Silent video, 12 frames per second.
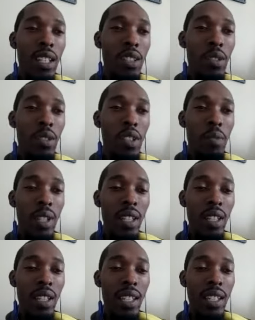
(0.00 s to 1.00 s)
So it's
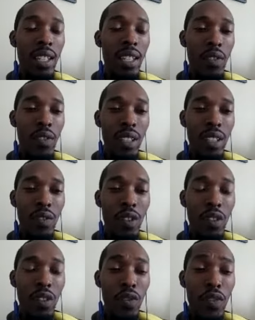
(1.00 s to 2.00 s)
been definitely a
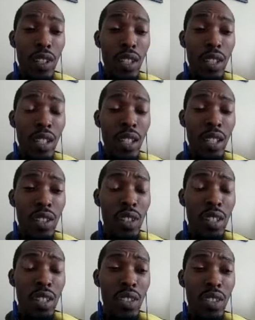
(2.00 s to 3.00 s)
very fun,
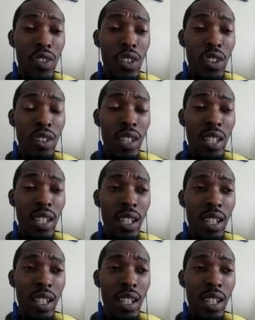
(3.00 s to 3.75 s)
interesting journey.